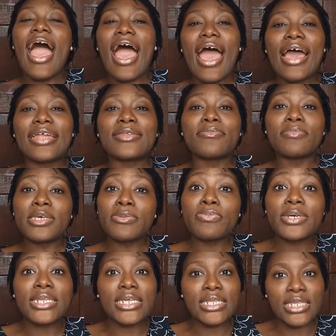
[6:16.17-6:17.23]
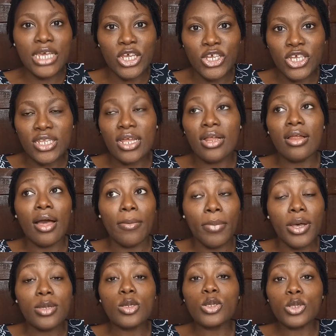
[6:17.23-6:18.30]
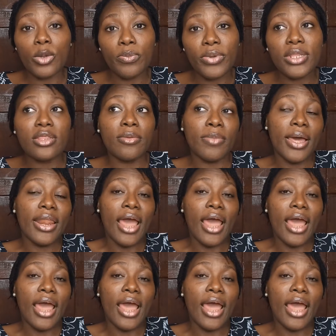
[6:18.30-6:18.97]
and me being intentional about stopping the bad